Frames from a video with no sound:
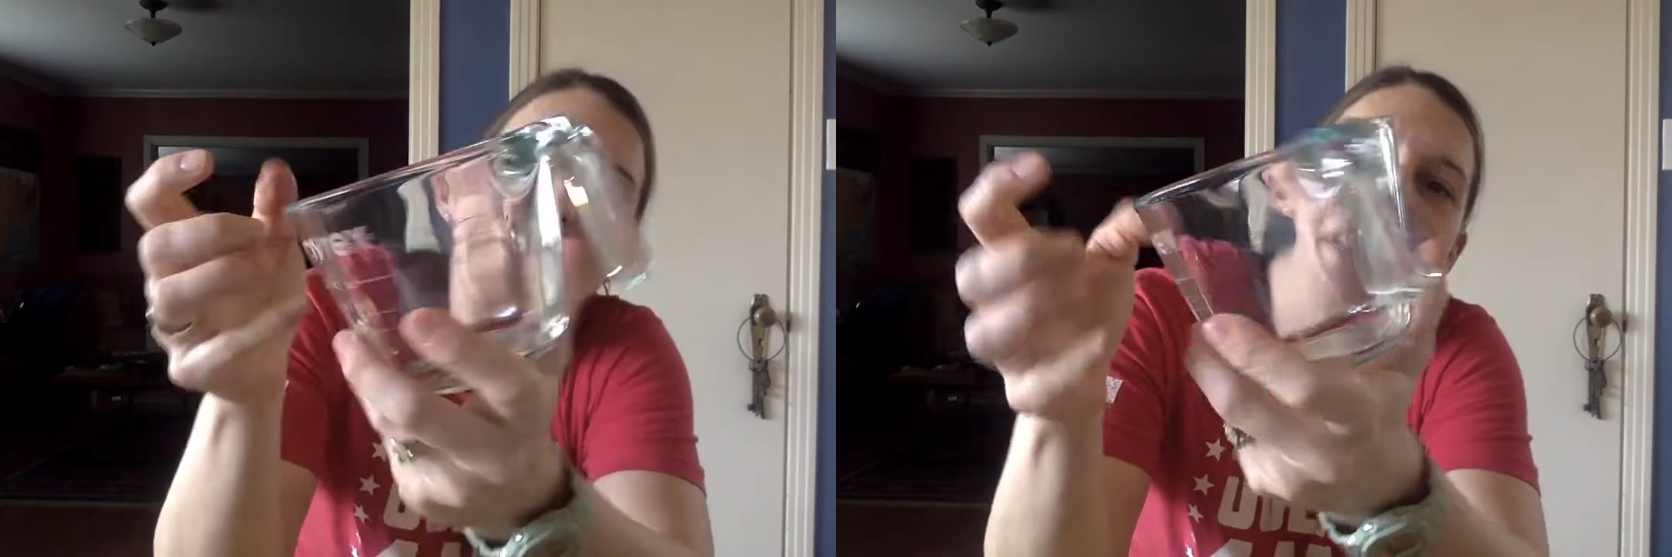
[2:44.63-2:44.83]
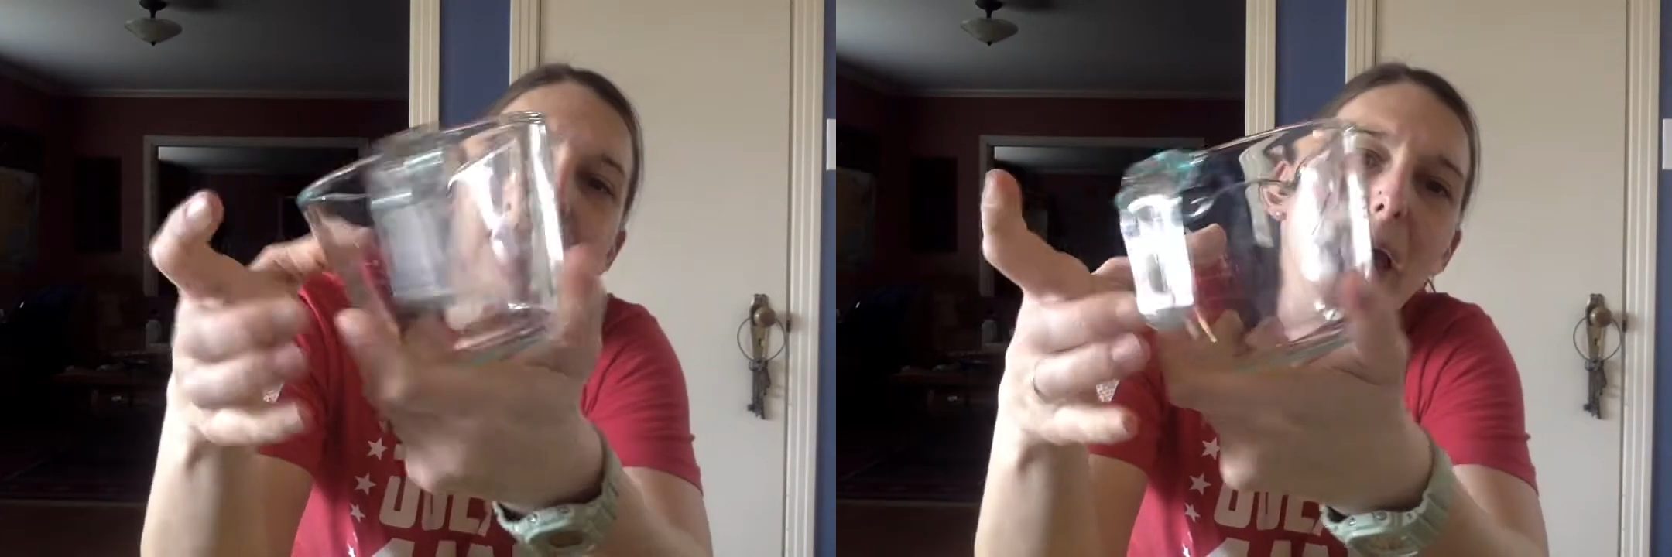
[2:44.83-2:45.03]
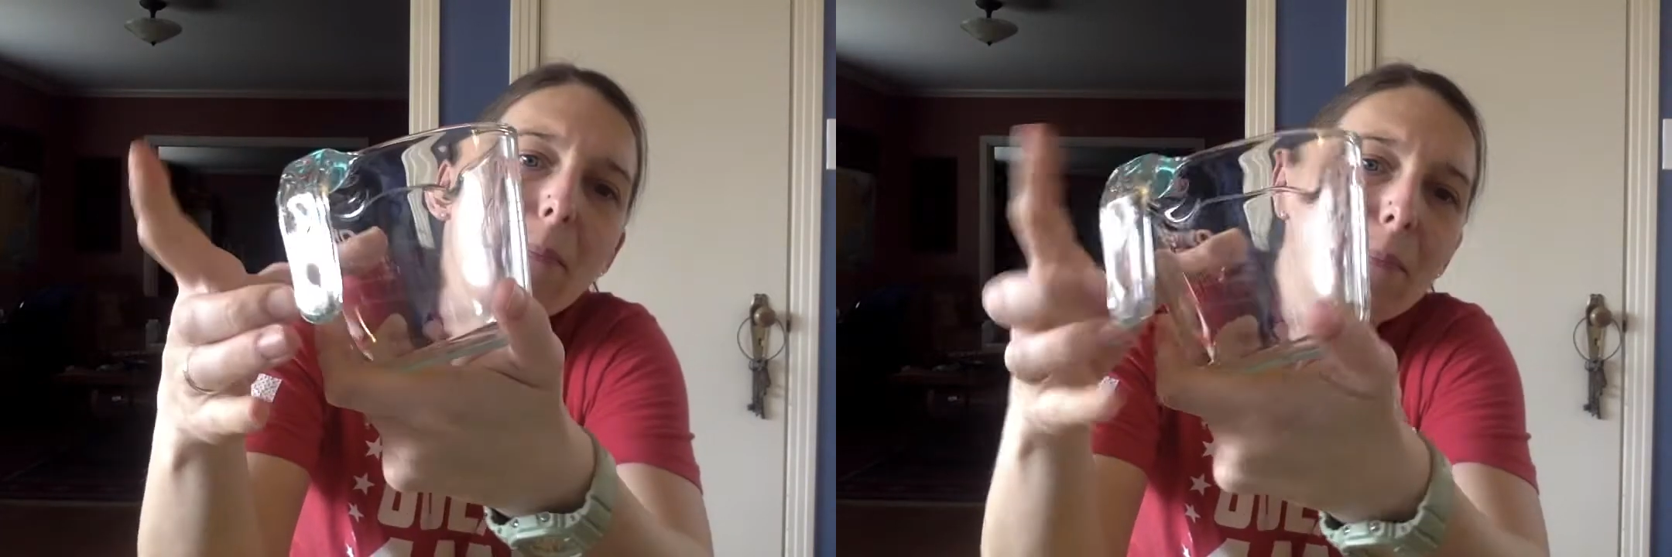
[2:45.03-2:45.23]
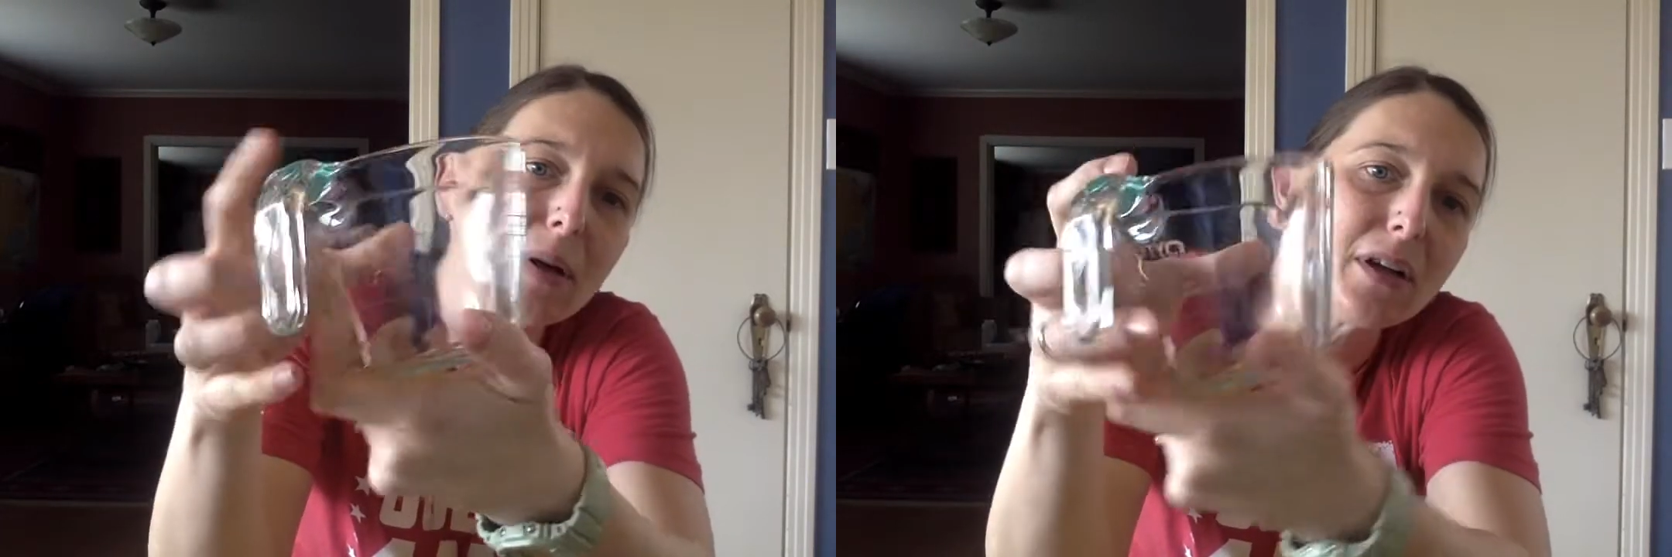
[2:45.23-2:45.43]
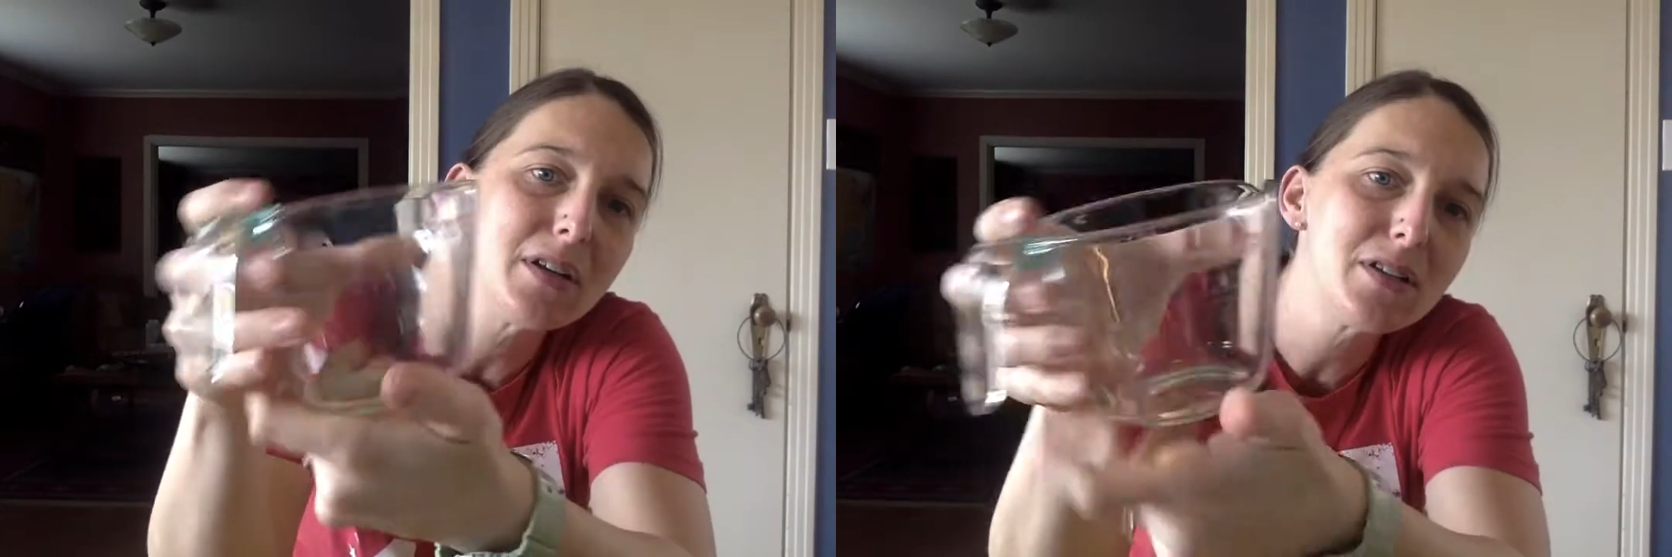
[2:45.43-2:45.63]

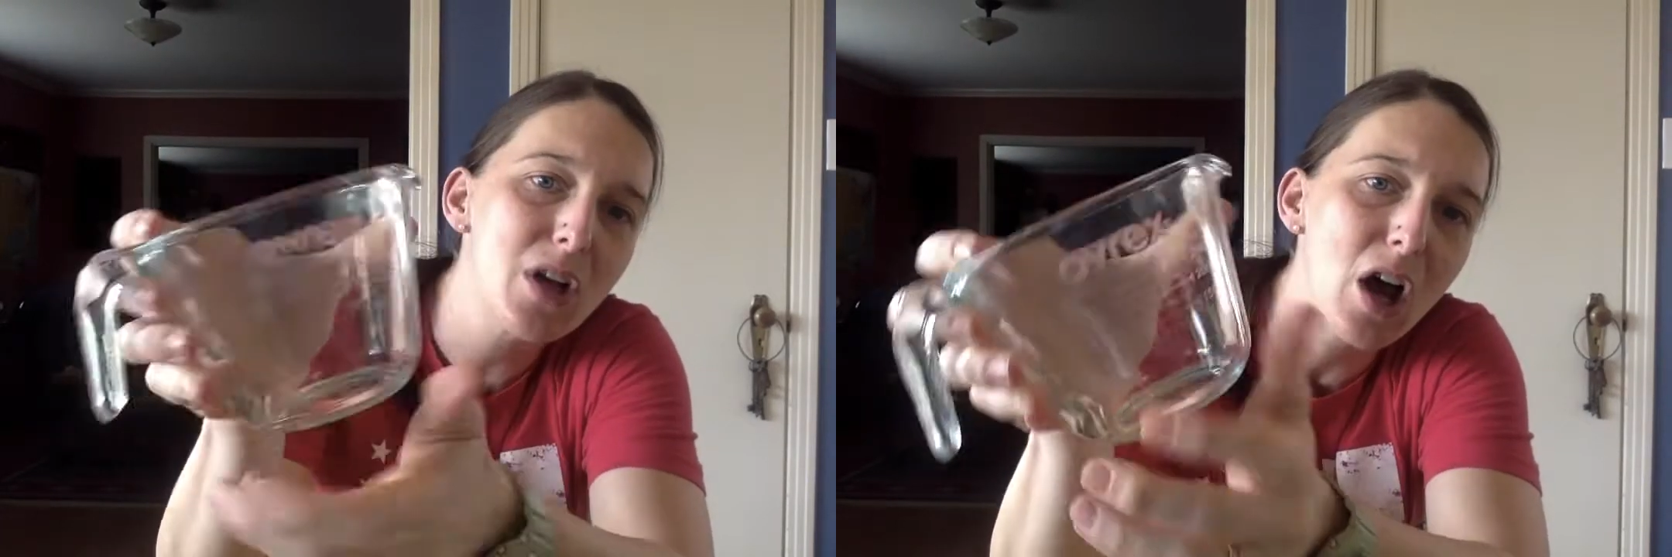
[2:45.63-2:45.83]
numbers